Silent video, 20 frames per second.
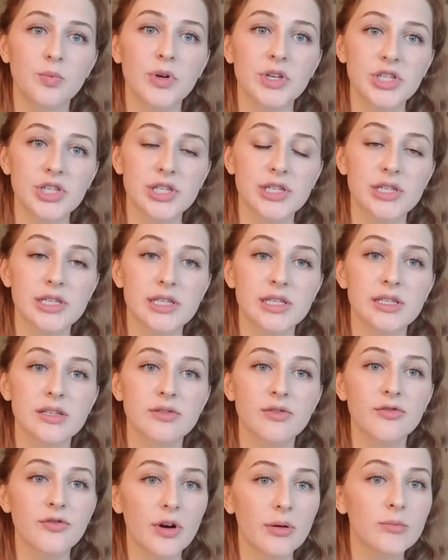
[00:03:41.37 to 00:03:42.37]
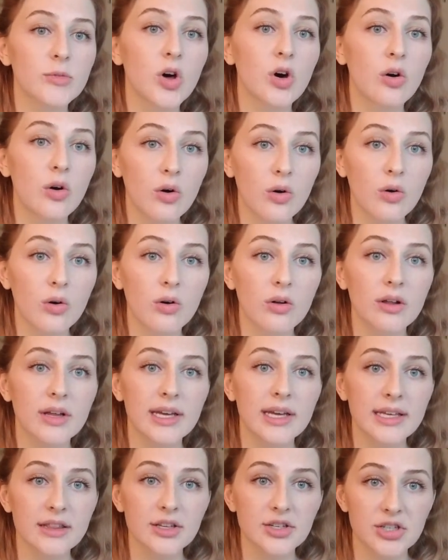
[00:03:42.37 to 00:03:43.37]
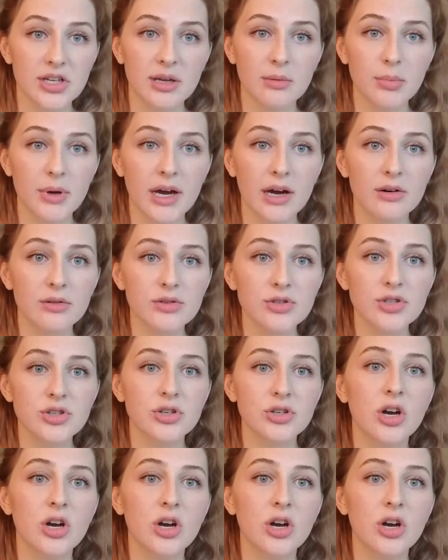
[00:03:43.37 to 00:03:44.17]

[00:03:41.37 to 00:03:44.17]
which is from the hole in the J-pouch,